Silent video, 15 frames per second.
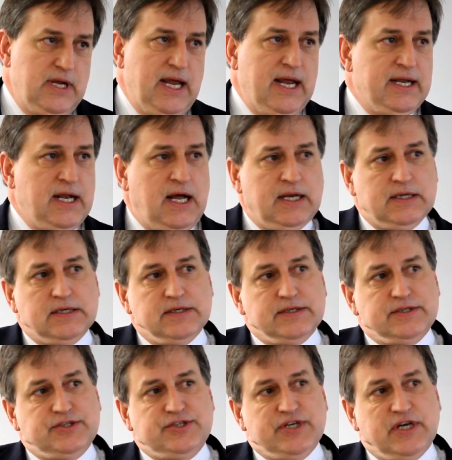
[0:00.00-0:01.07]
And not
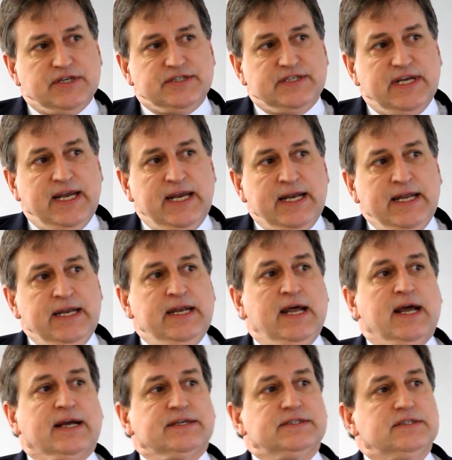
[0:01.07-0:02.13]
just any
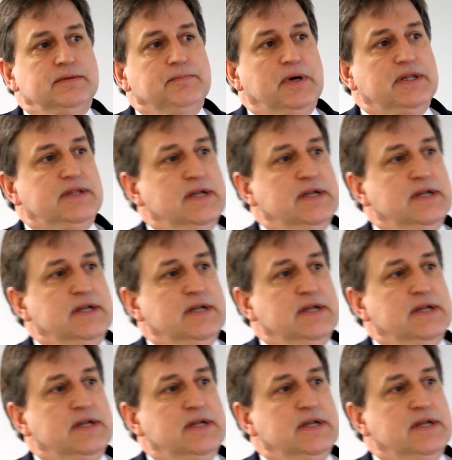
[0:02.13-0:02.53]
next, but